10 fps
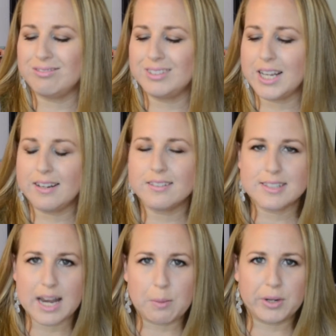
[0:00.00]
they
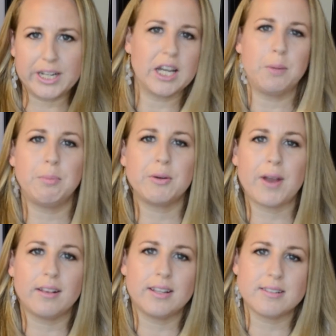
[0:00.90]
stay pretty good, but
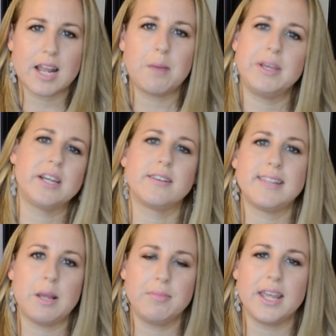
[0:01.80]
around this time of year,
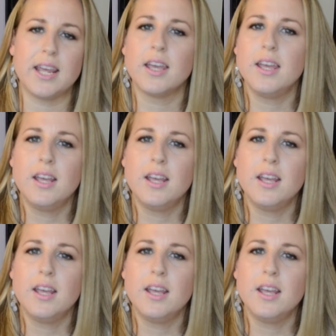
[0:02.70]
same thing.